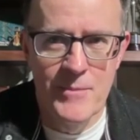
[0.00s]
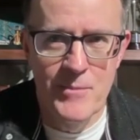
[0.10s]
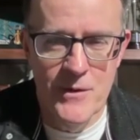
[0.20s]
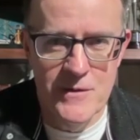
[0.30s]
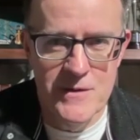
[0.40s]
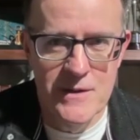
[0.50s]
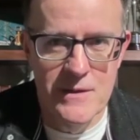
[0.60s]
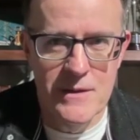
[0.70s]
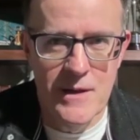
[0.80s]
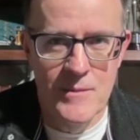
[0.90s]

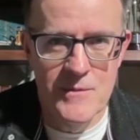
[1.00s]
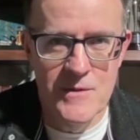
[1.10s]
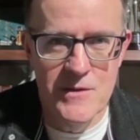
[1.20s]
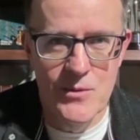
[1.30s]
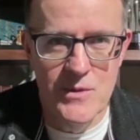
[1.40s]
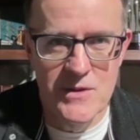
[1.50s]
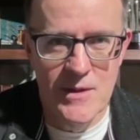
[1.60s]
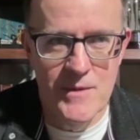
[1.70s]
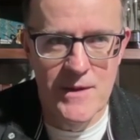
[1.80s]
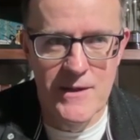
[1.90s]
person comes to you with
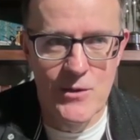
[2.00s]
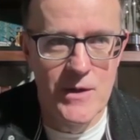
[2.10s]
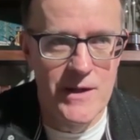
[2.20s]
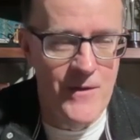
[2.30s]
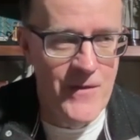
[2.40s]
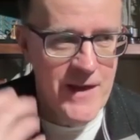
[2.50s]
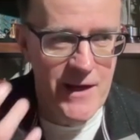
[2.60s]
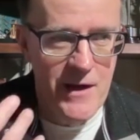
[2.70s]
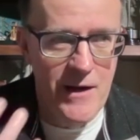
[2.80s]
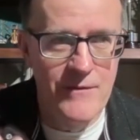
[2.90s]
something that you didn't
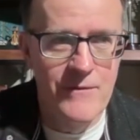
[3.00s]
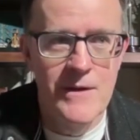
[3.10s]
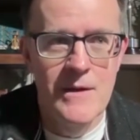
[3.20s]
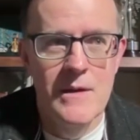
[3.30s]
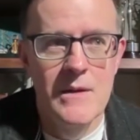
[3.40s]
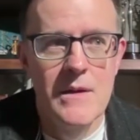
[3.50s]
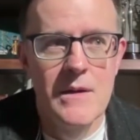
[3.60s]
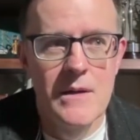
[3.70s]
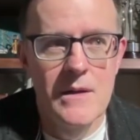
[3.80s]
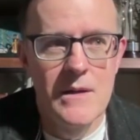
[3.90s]
think of,
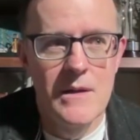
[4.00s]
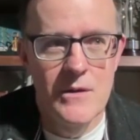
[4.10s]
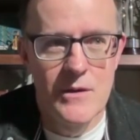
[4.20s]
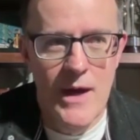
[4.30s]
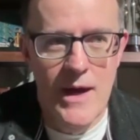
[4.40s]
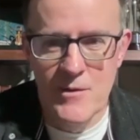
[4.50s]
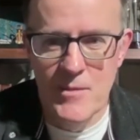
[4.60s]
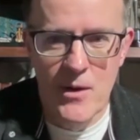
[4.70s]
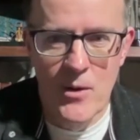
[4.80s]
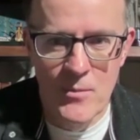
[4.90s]
you have to
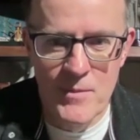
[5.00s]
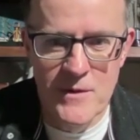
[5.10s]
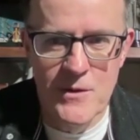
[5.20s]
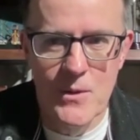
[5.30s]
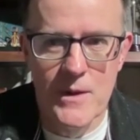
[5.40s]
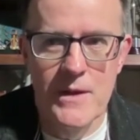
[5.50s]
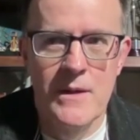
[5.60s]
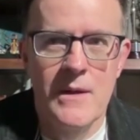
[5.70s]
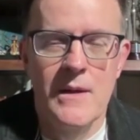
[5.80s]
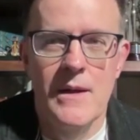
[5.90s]
be open to it.
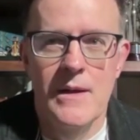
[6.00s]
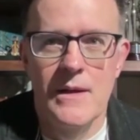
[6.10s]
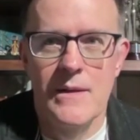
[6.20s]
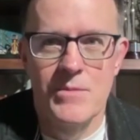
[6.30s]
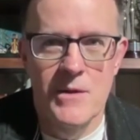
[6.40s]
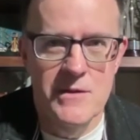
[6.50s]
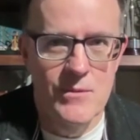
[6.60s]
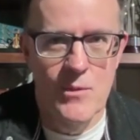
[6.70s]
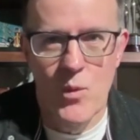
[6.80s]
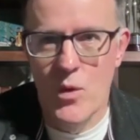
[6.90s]
And especially
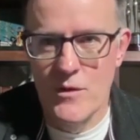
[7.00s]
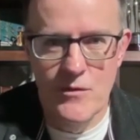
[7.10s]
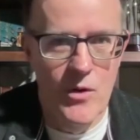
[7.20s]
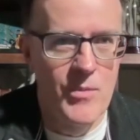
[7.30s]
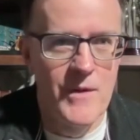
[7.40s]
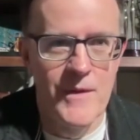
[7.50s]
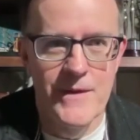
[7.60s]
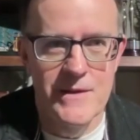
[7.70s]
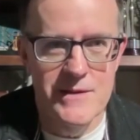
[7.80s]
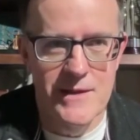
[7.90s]
with wardrobe and
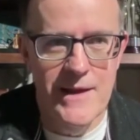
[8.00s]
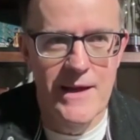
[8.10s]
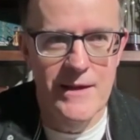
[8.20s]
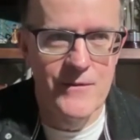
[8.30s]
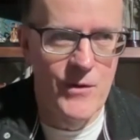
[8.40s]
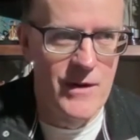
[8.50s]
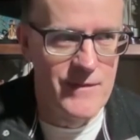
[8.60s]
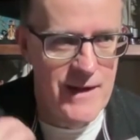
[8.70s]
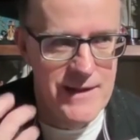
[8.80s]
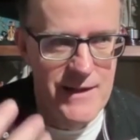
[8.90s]
things like that. Like if you have
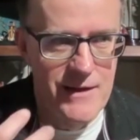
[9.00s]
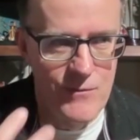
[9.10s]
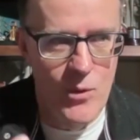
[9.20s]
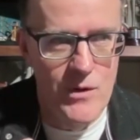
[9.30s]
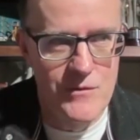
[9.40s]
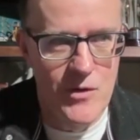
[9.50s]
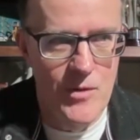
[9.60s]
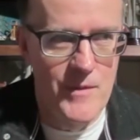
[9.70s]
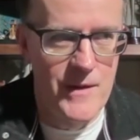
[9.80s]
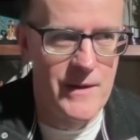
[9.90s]
an idea of
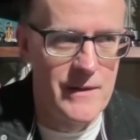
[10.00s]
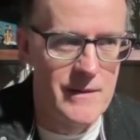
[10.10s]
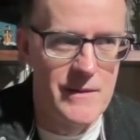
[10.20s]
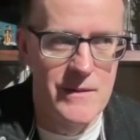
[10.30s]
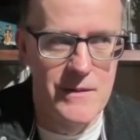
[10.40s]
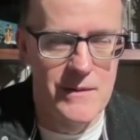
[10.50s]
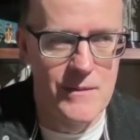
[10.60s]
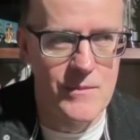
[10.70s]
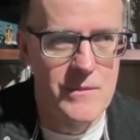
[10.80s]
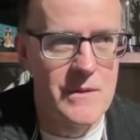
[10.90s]
wardrobe, and
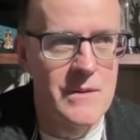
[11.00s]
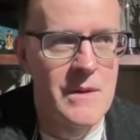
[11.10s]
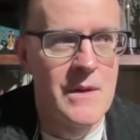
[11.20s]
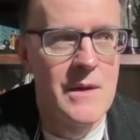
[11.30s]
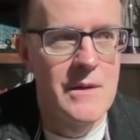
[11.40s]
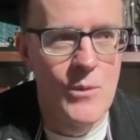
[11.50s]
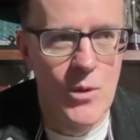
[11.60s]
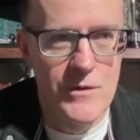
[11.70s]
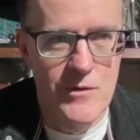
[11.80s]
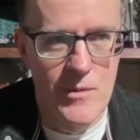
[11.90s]
then the
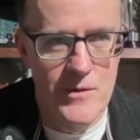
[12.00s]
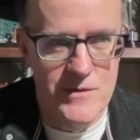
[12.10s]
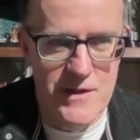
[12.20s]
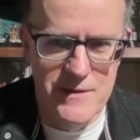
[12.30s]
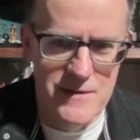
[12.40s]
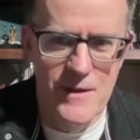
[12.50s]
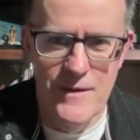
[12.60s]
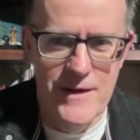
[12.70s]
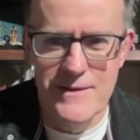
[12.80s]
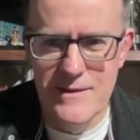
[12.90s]
wardrober says, no,
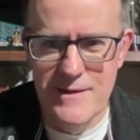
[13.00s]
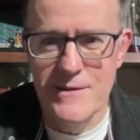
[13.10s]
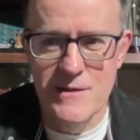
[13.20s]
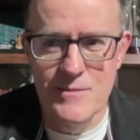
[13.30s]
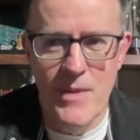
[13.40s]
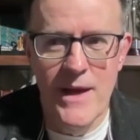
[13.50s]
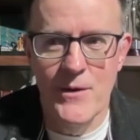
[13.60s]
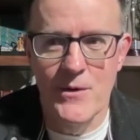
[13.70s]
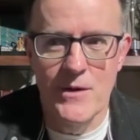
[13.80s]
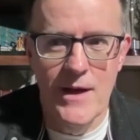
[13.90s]
that this is
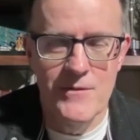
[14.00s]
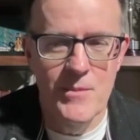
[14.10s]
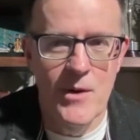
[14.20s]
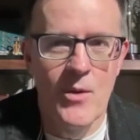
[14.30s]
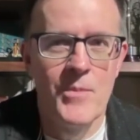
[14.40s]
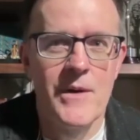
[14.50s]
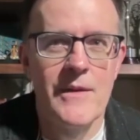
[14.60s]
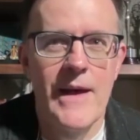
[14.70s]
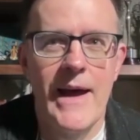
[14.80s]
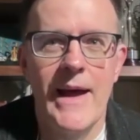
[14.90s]
better, you have to be open to
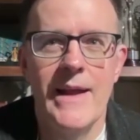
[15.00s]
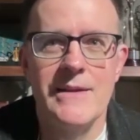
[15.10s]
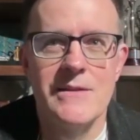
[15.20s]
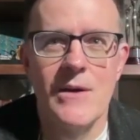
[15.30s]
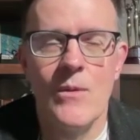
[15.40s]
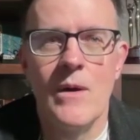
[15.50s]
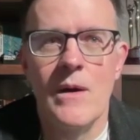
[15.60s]
that. And so